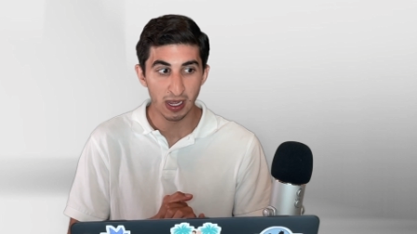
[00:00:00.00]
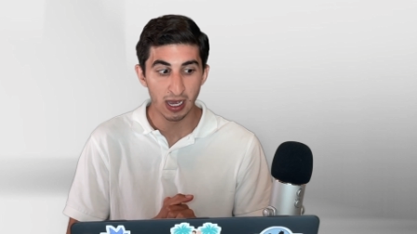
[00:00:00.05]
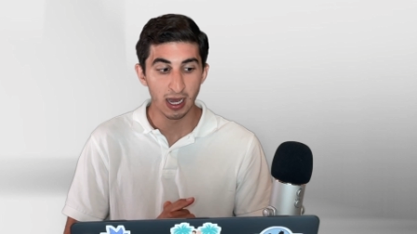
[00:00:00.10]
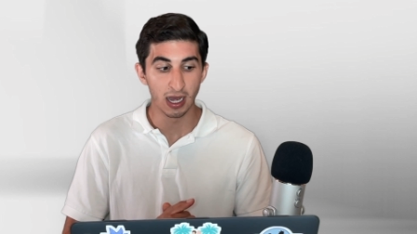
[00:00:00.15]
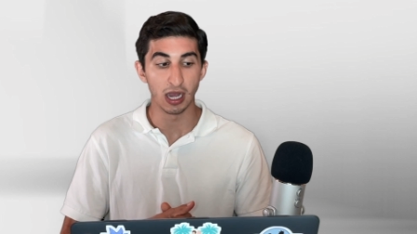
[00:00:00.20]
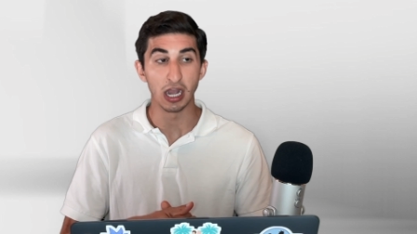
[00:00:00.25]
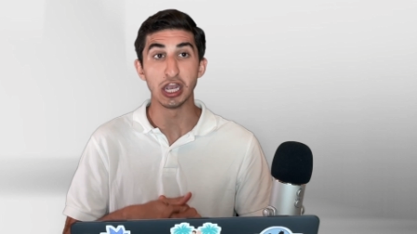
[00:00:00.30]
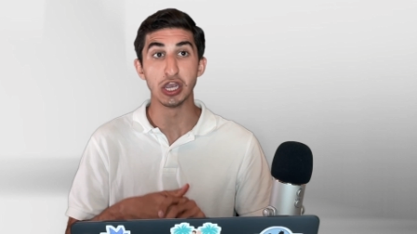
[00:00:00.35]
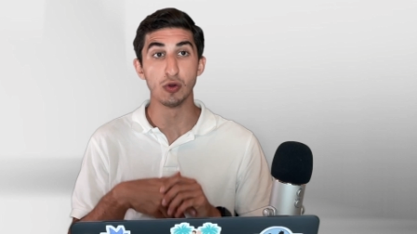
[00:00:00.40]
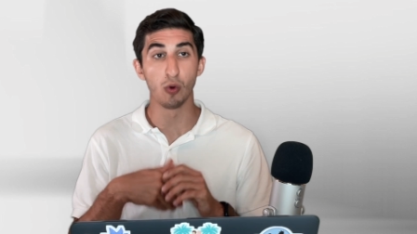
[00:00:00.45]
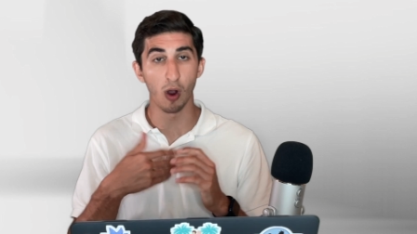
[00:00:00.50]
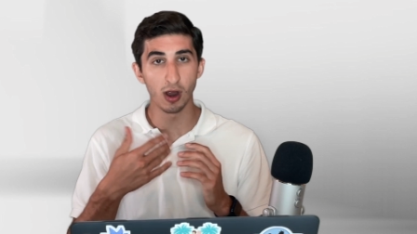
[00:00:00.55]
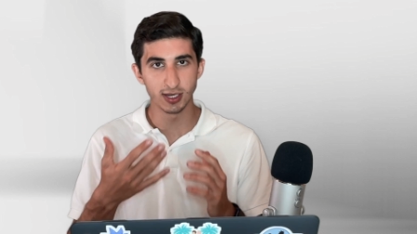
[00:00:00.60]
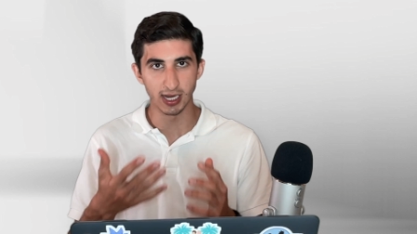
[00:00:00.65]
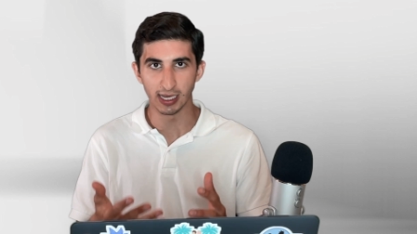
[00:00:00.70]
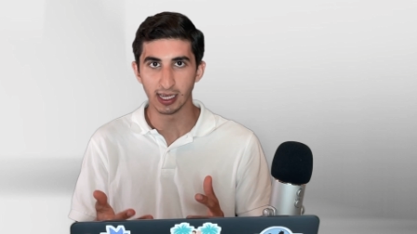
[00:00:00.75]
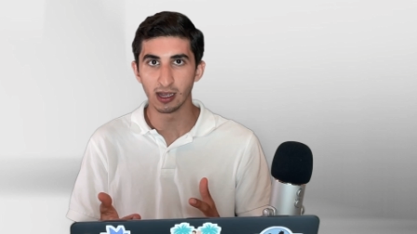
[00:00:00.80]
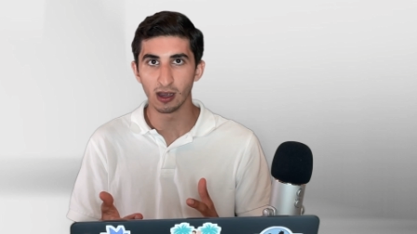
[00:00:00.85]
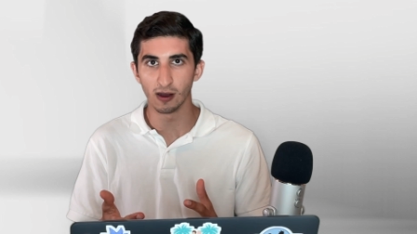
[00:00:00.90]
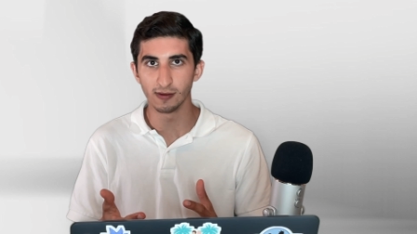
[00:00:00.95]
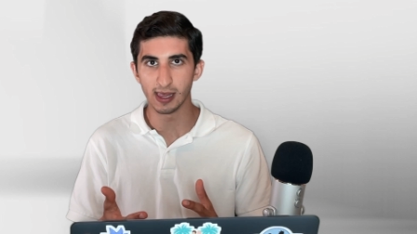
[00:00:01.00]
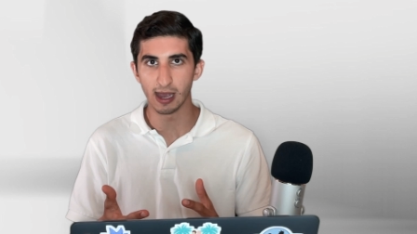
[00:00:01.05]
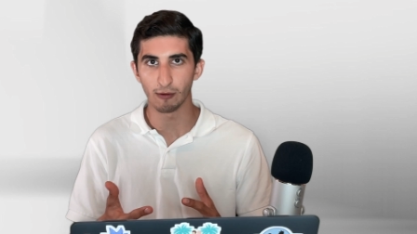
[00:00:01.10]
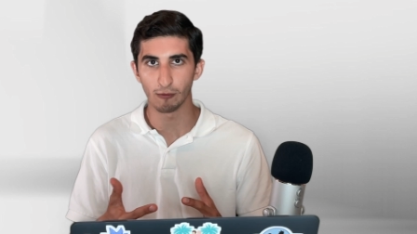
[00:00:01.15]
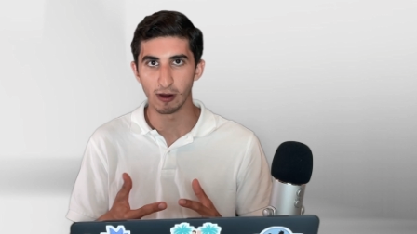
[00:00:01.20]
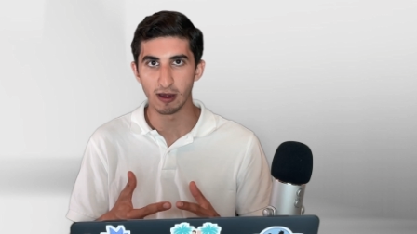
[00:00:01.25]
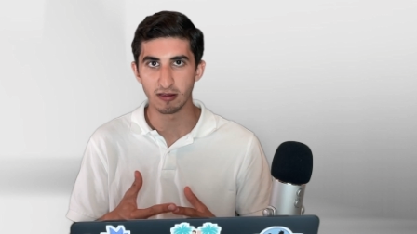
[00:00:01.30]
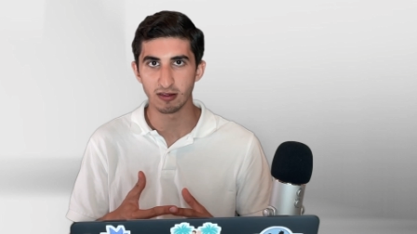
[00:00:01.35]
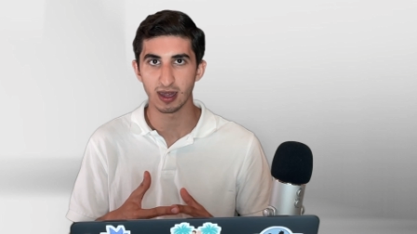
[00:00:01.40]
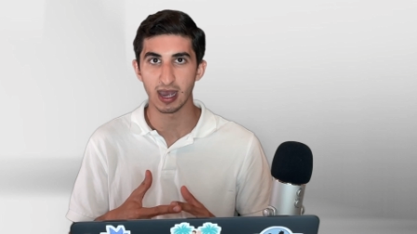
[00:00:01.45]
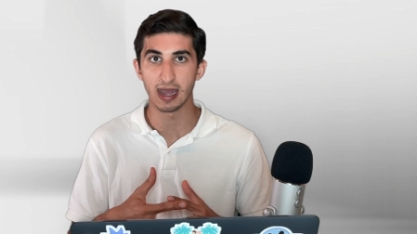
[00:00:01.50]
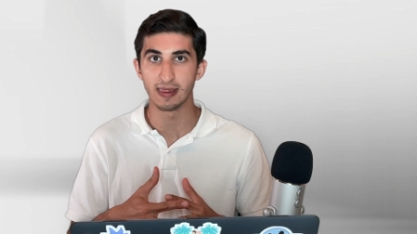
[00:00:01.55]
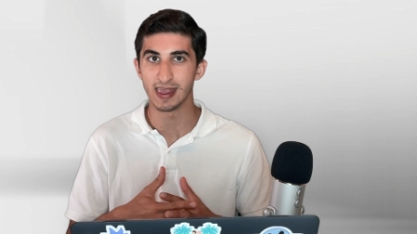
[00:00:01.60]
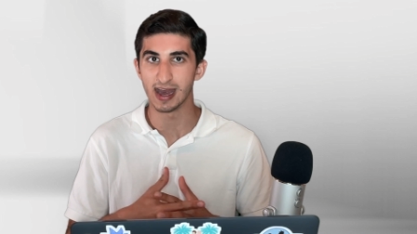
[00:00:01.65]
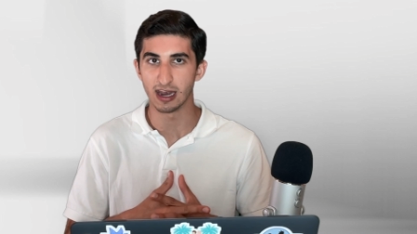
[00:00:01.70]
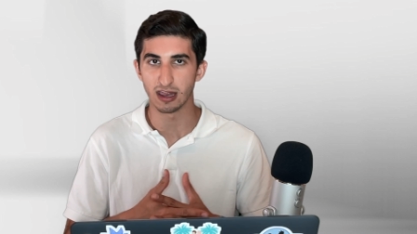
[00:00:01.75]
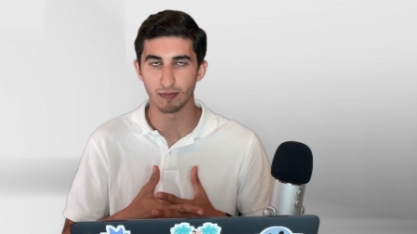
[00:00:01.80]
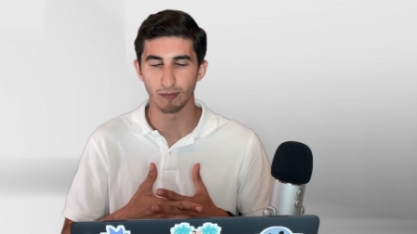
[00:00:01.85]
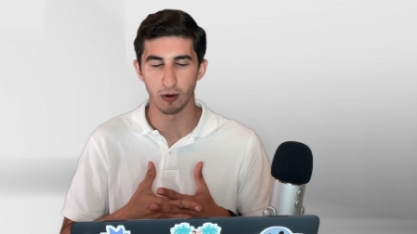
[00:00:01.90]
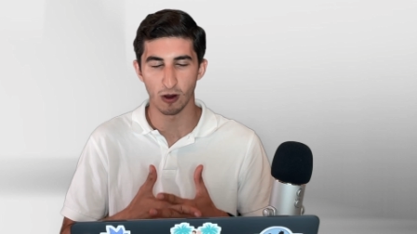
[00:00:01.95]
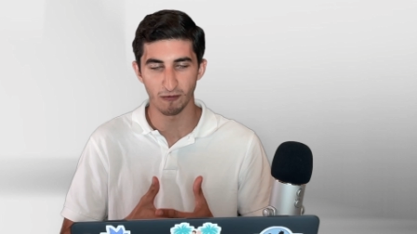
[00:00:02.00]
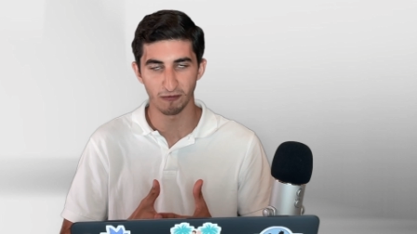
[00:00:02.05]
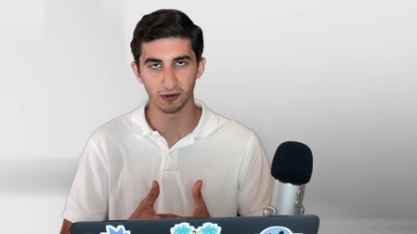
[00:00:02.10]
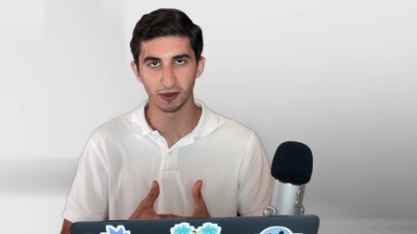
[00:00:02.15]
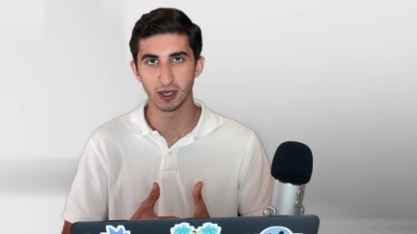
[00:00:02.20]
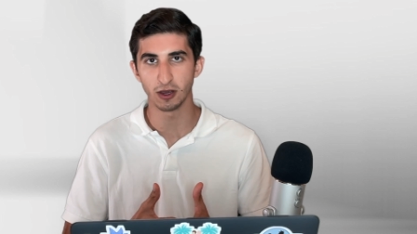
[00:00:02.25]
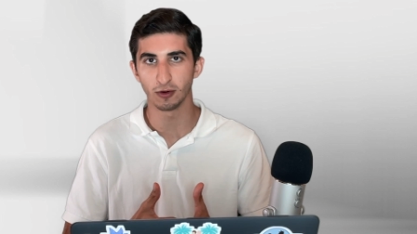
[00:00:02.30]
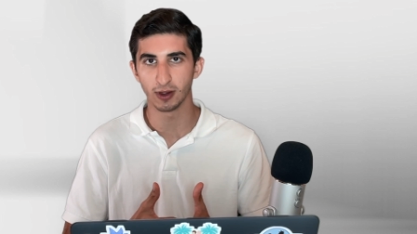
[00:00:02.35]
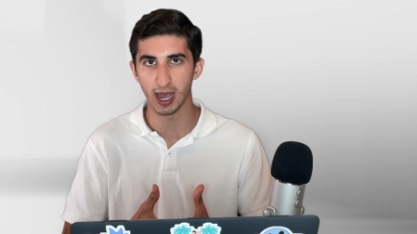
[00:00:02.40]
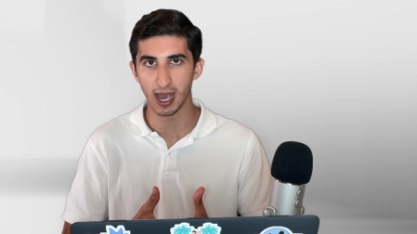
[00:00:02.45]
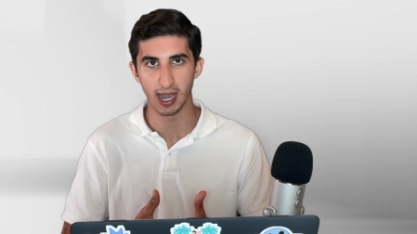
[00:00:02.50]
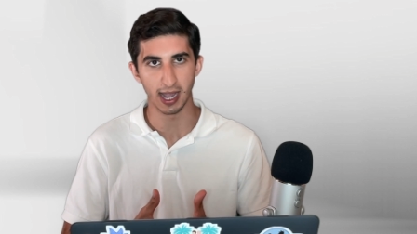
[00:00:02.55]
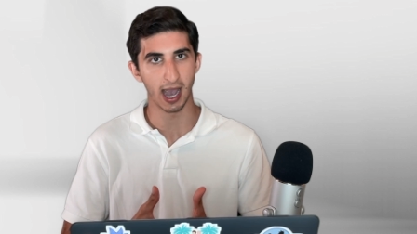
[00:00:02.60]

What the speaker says: you are taking on that risk, and that is perfectly okay.